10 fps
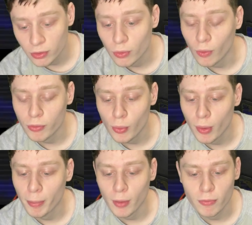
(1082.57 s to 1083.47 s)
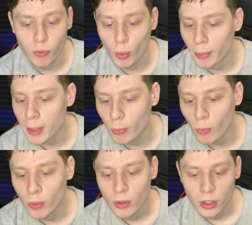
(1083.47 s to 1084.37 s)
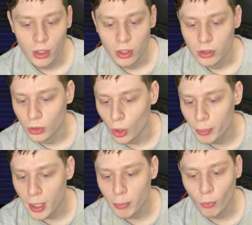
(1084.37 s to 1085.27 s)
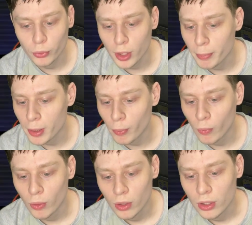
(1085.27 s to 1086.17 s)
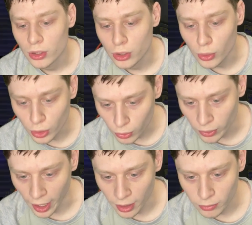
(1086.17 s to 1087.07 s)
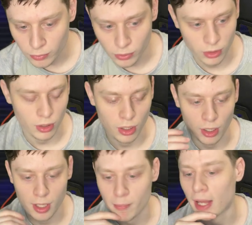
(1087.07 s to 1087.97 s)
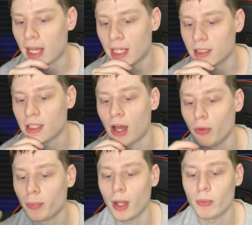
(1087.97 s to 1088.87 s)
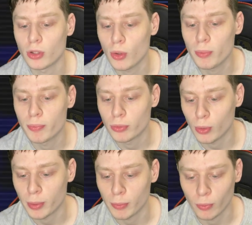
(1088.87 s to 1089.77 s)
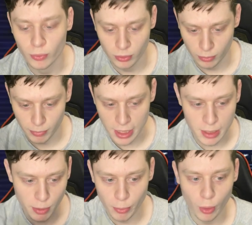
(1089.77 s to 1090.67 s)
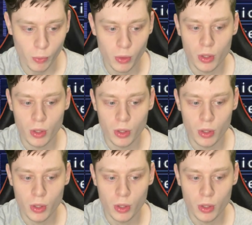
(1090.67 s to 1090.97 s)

so if you want to play with 4 people, 2 people, 3 people, you could do that. In my case, I would play with two people. It would be my bro.